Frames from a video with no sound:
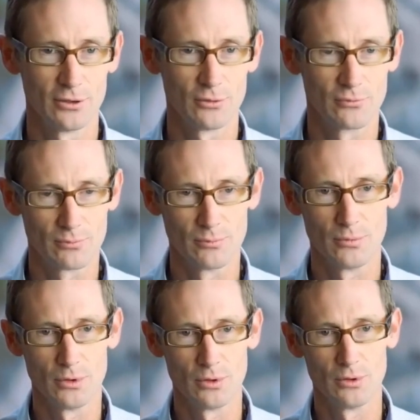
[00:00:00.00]
You
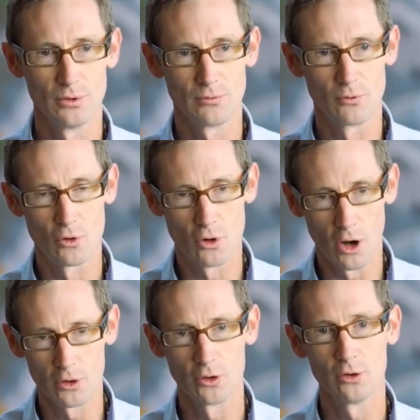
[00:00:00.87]
you've
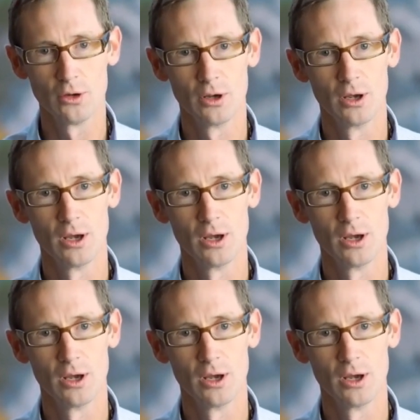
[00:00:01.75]
got to